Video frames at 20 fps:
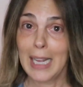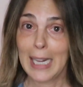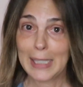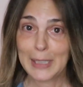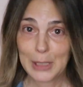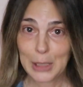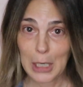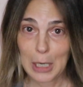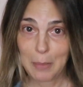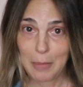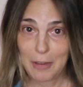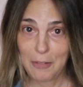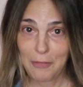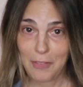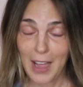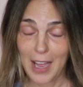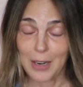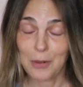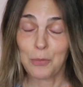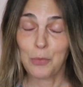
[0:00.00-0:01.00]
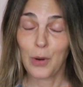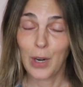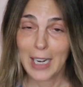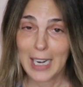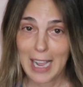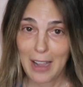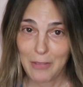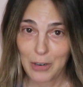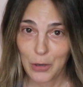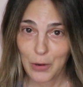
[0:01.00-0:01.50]
It's going to be fun. We're
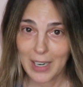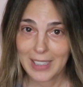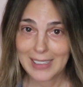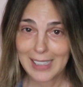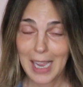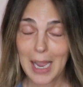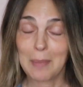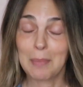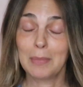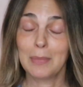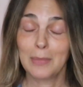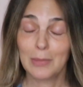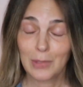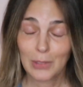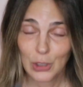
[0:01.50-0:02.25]
going to have a great time.